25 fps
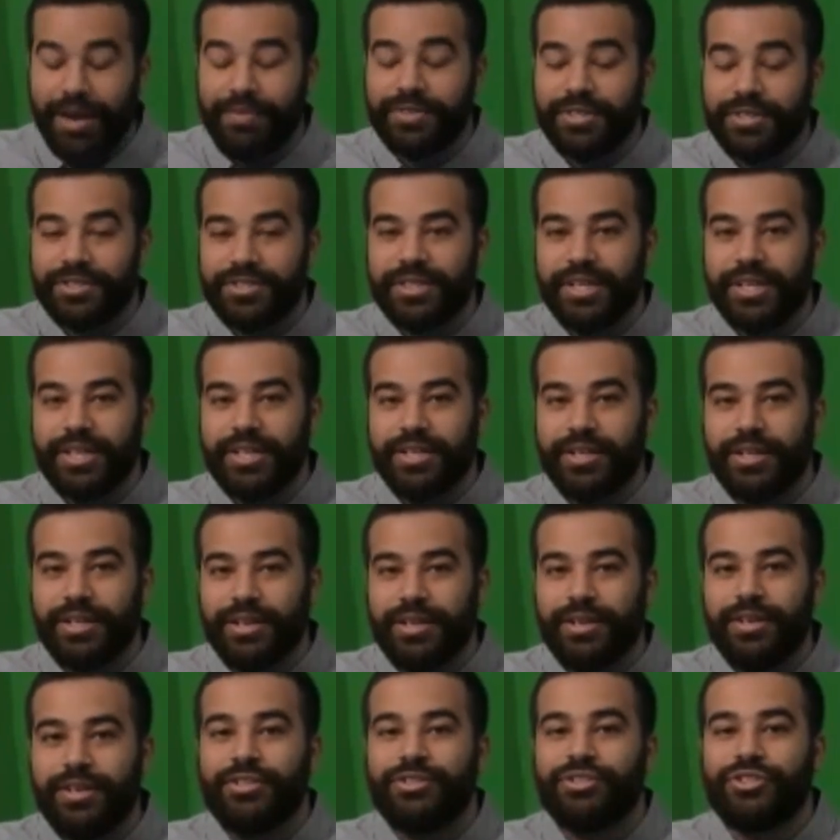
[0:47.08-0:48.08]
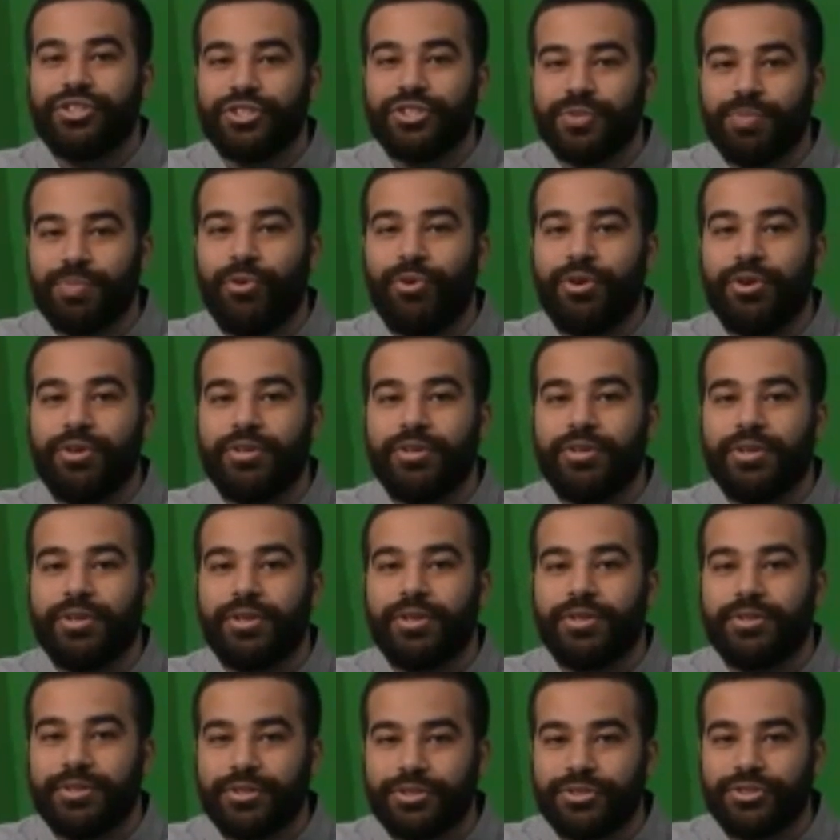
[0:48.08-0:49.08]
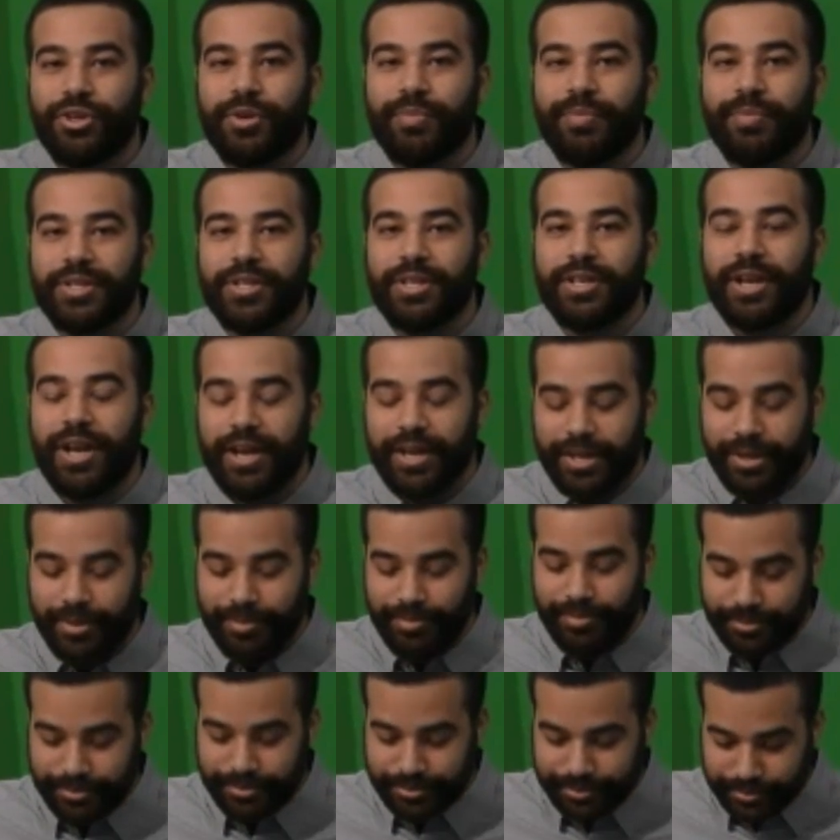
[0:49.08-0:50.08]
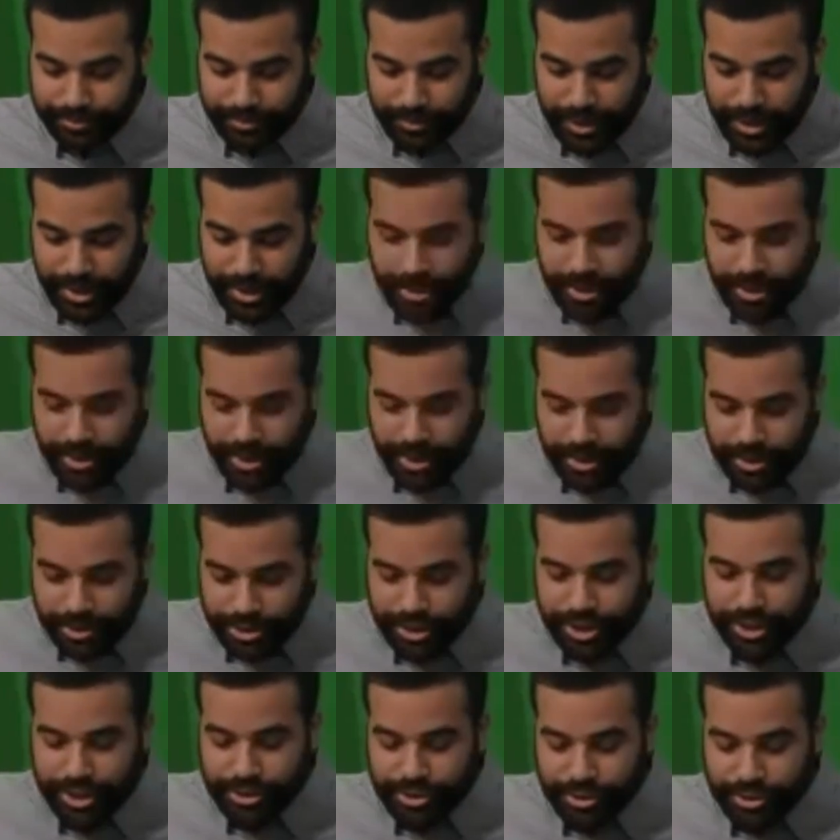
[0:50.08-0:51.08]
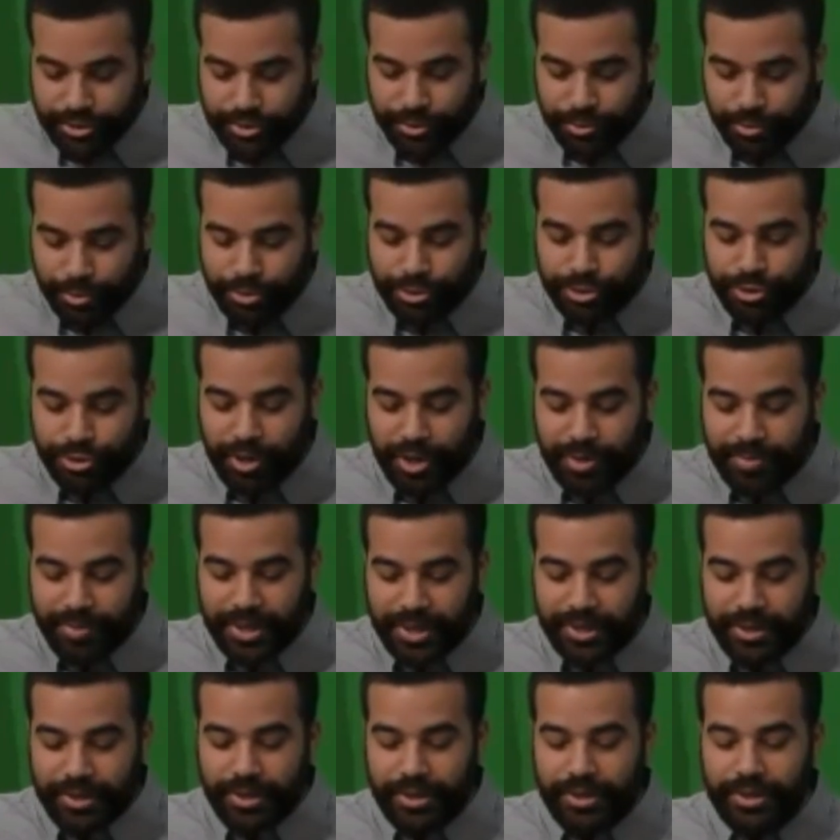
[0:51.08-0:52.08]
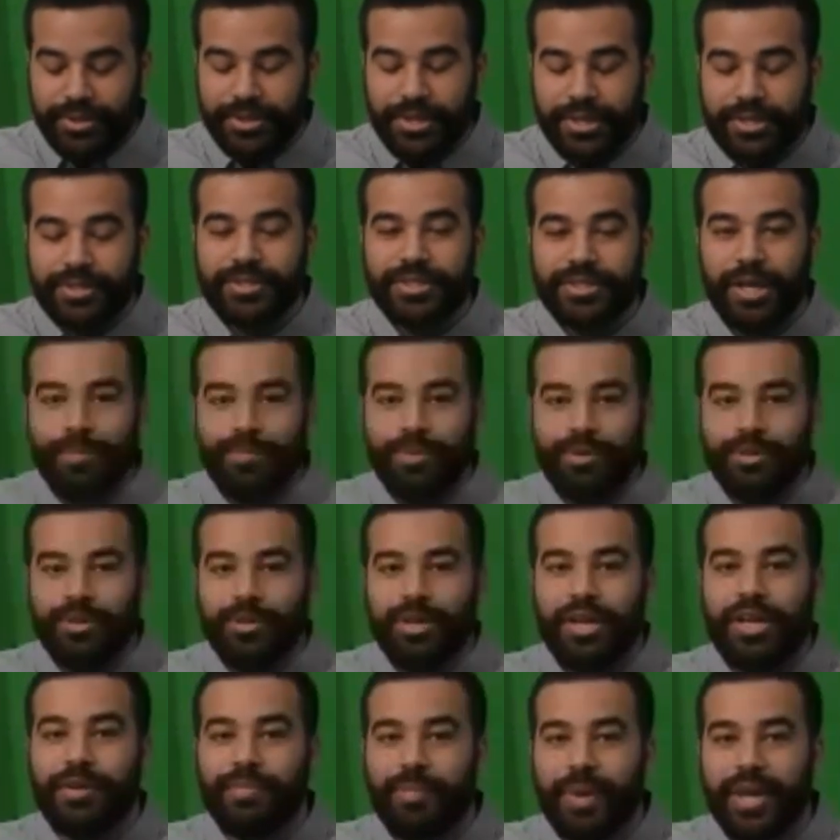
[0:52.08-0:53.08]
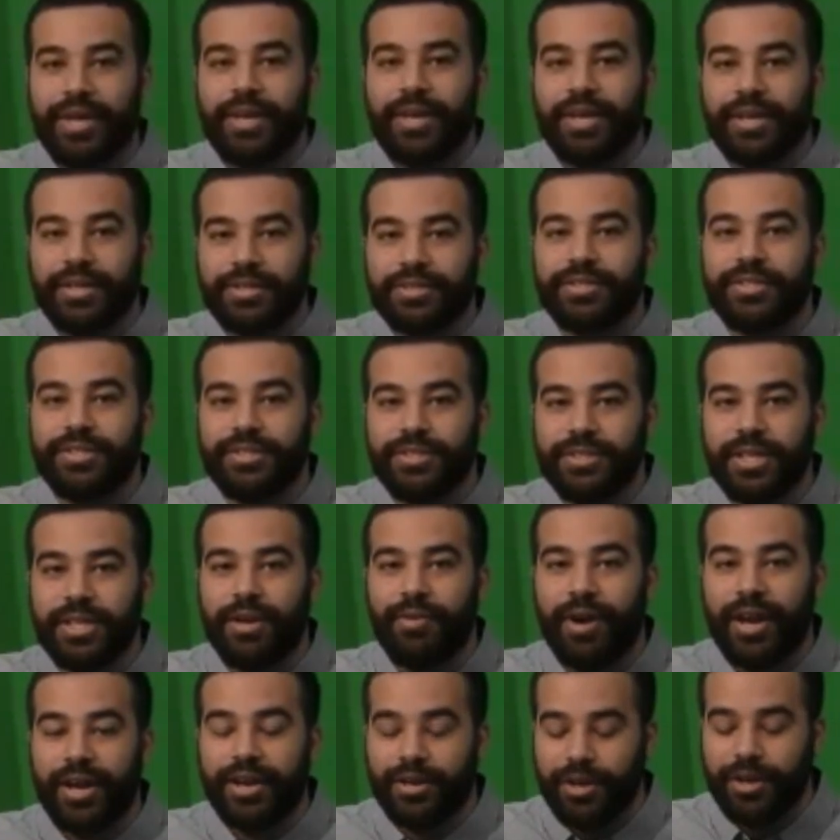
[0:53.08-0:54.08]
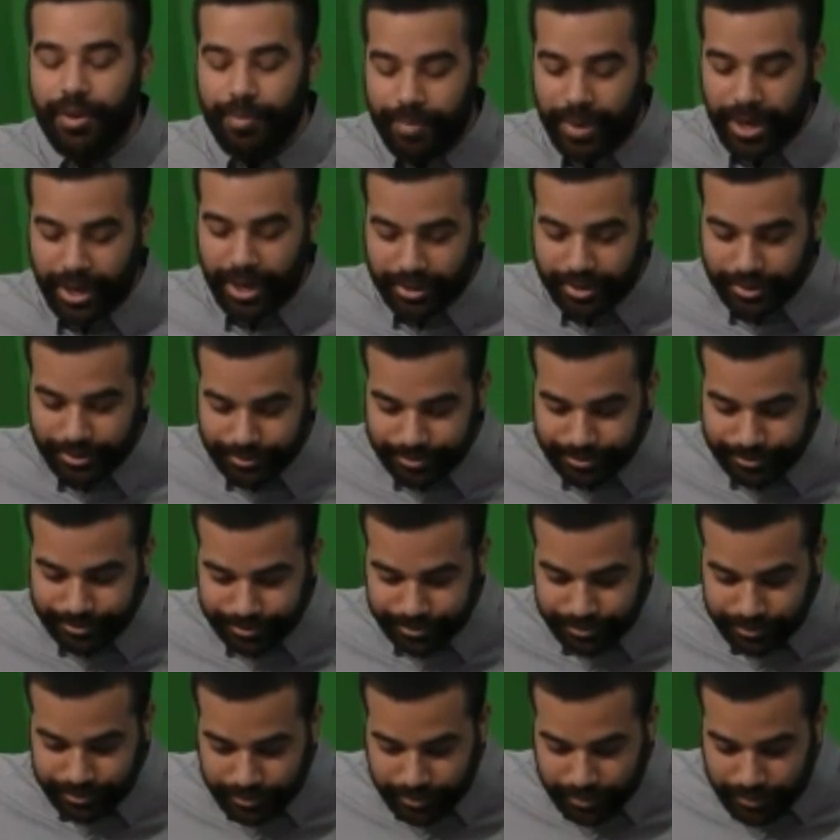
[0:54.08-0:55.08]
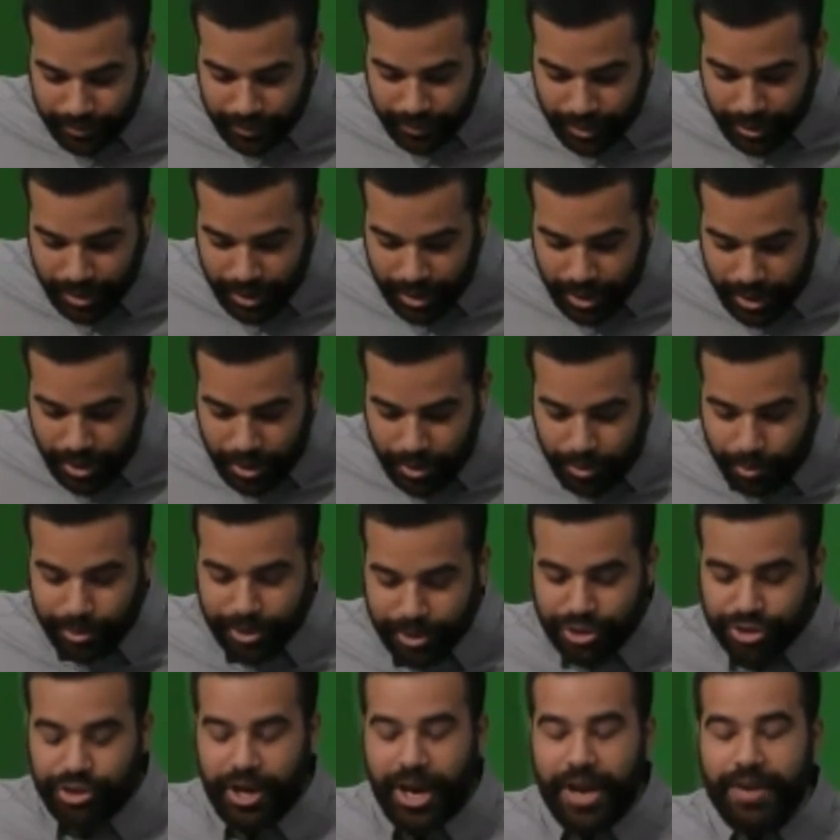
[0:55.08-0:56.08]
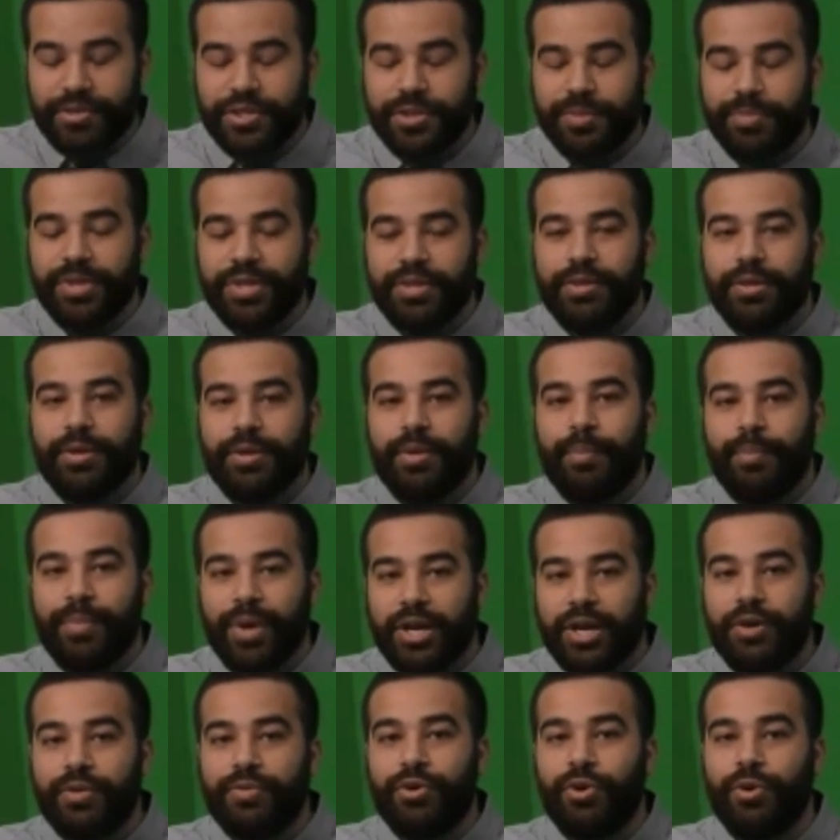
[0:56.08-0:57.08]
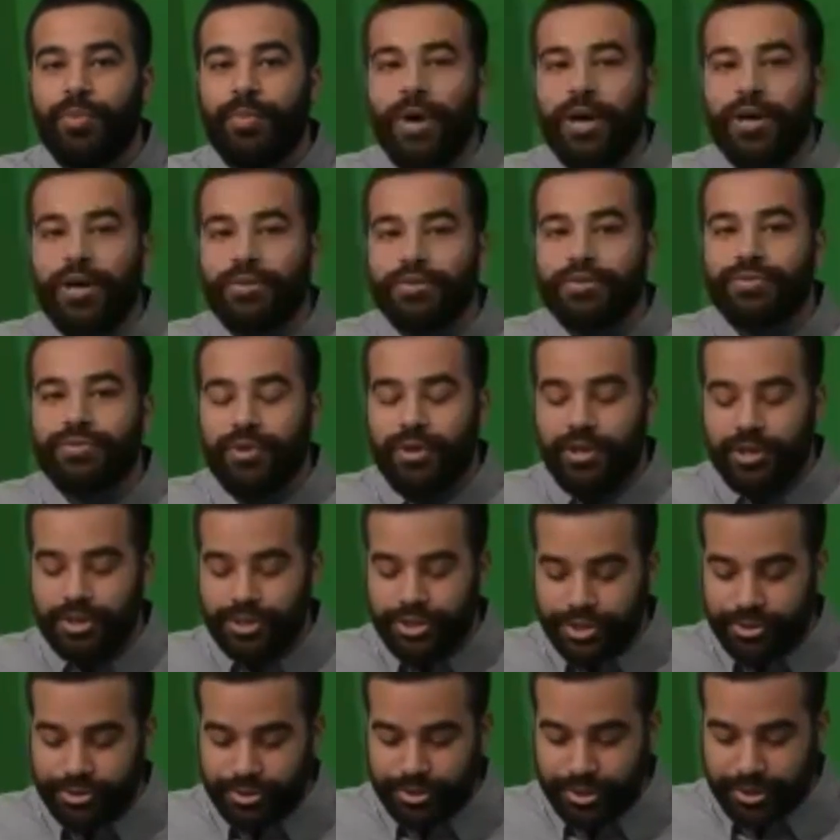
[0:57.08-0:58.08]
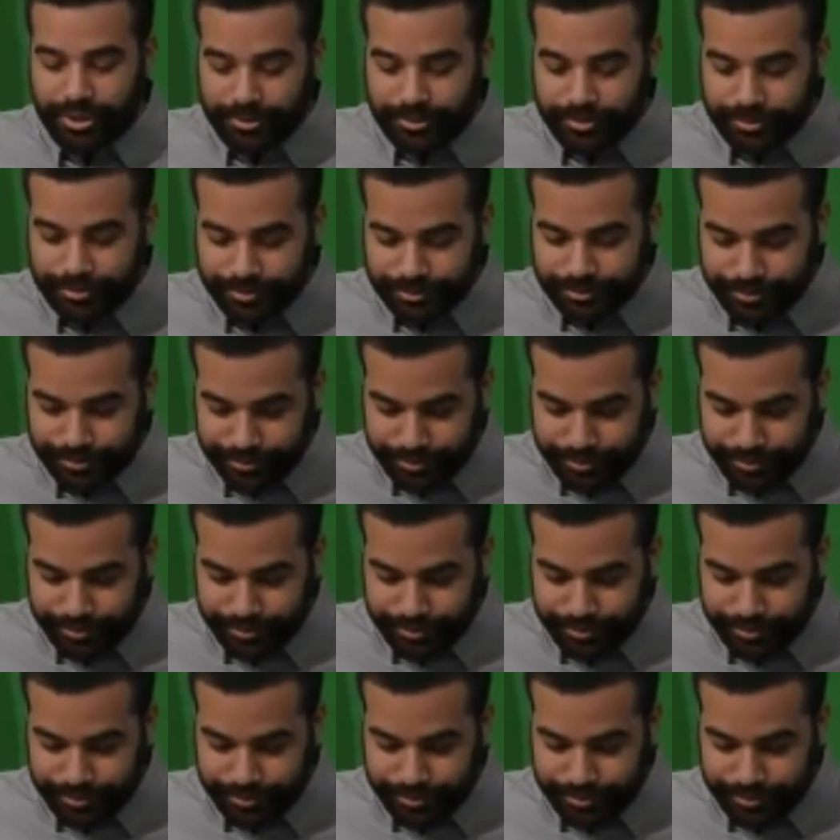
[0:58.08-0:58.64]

I have to say, she's more determined than I am. She too will join me this summer in making a CCRI comeback. We strive to be better role models for our children